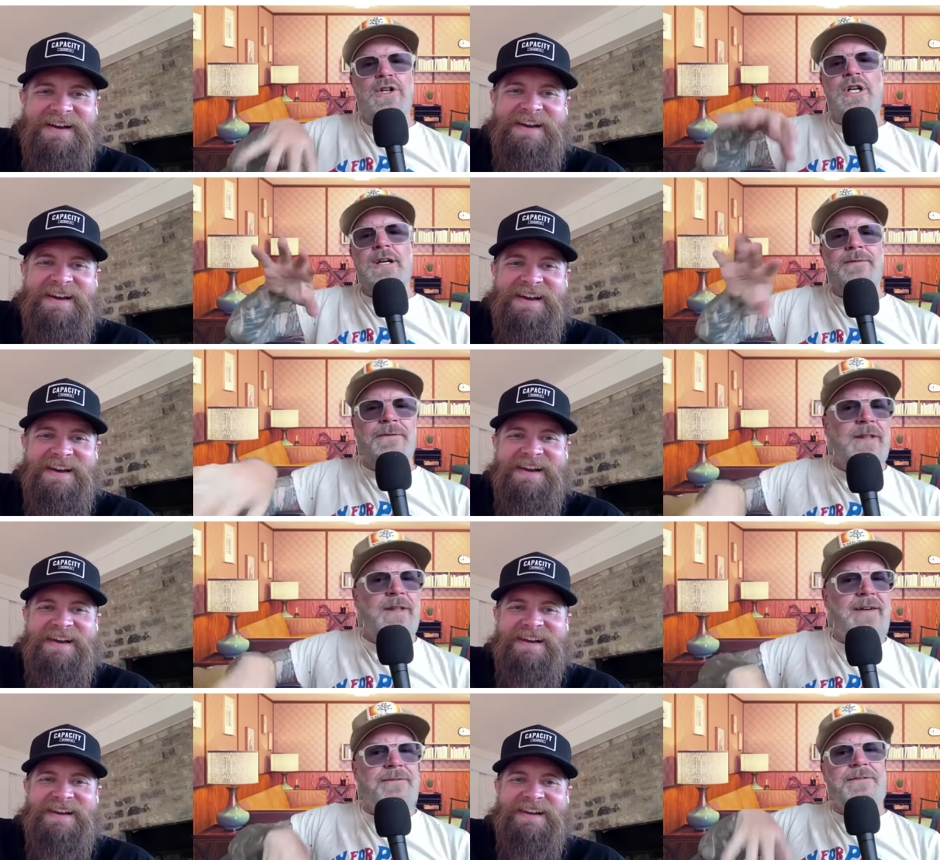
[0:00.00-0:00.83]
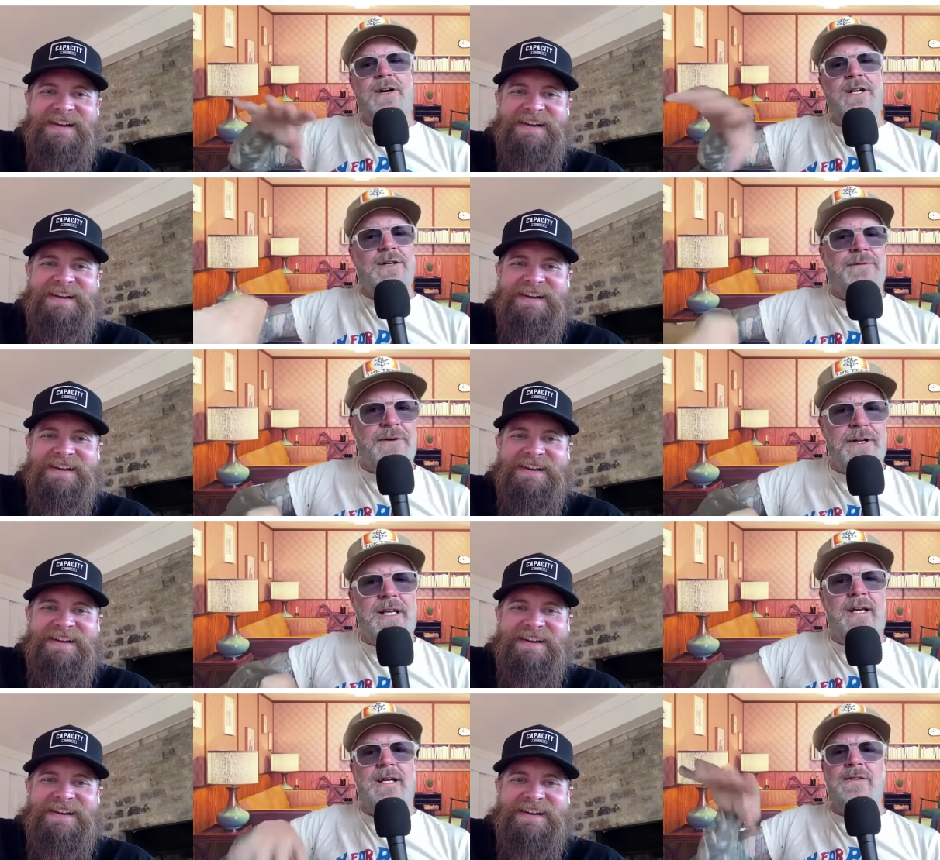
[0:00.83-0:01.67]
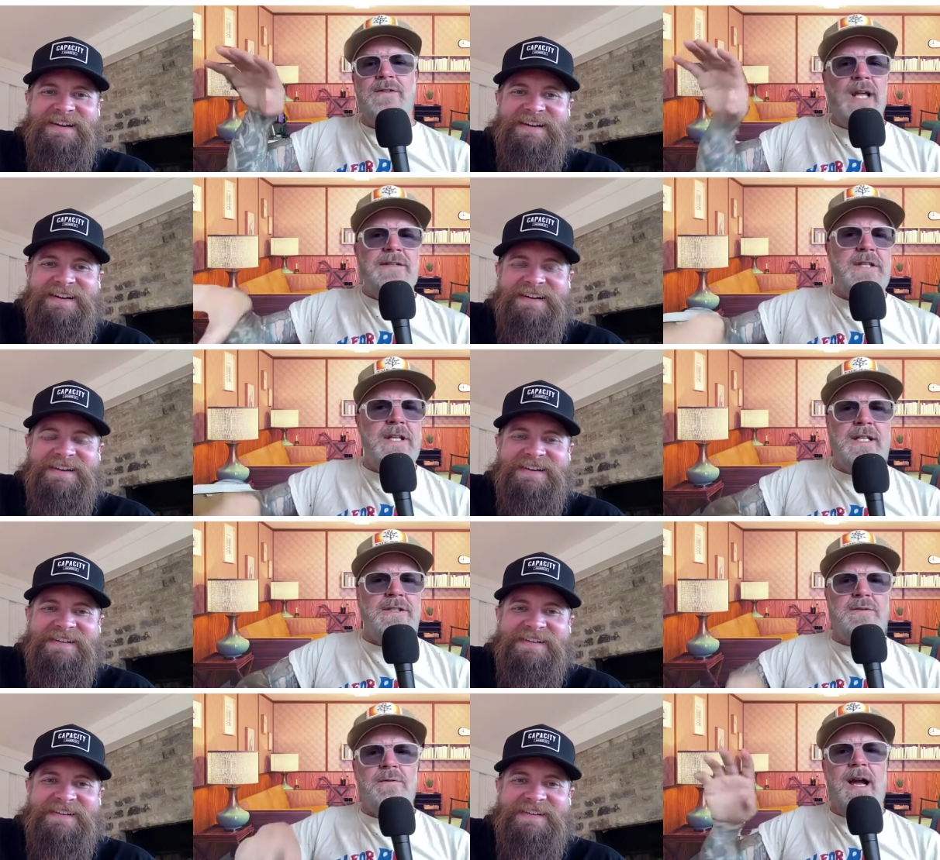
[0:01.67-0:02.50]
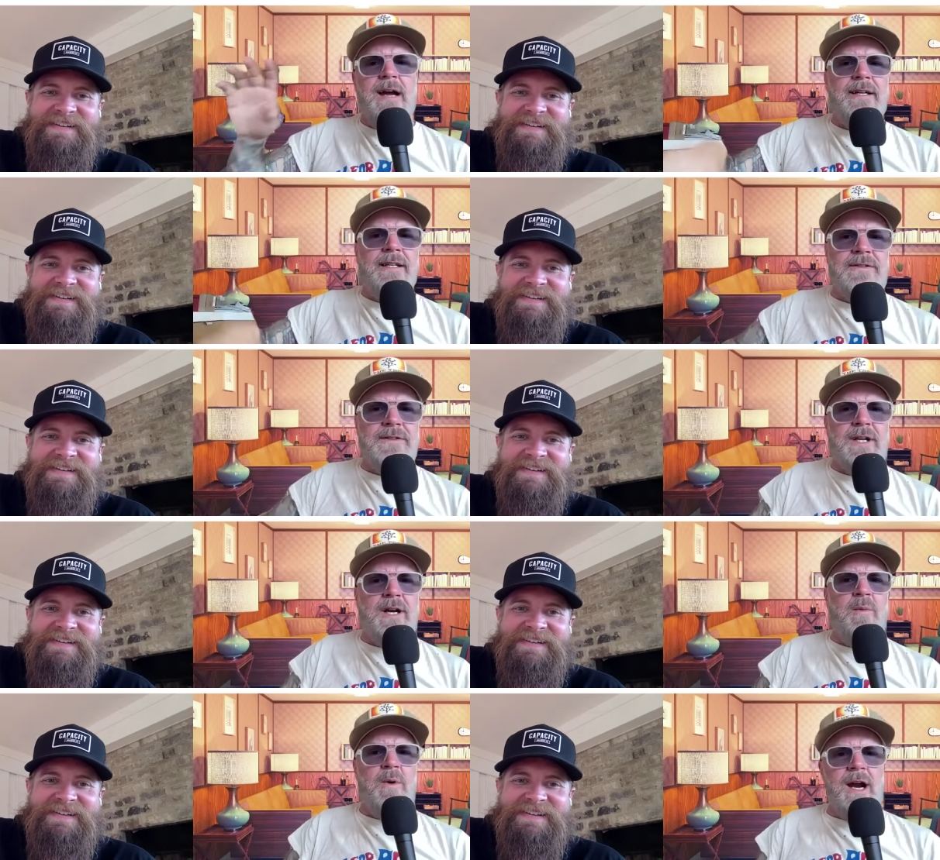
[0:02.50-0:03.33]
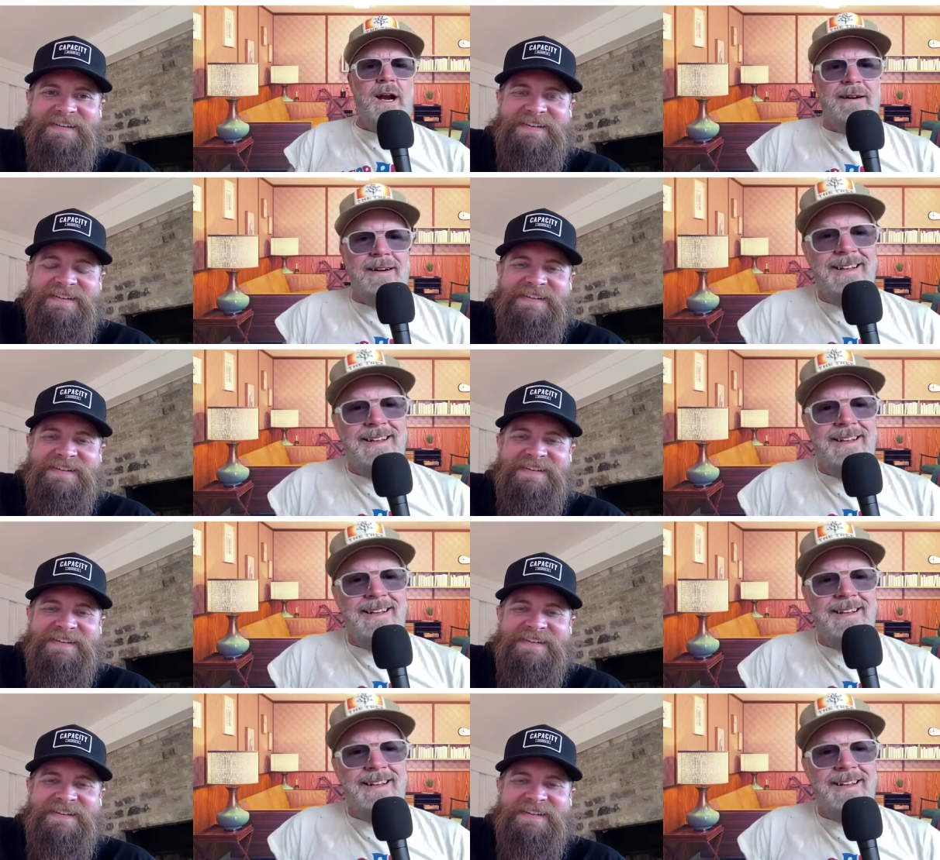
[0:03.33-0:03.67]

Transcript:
Speaker 1: looking for that fucker for years. That ticket's around here somewhere.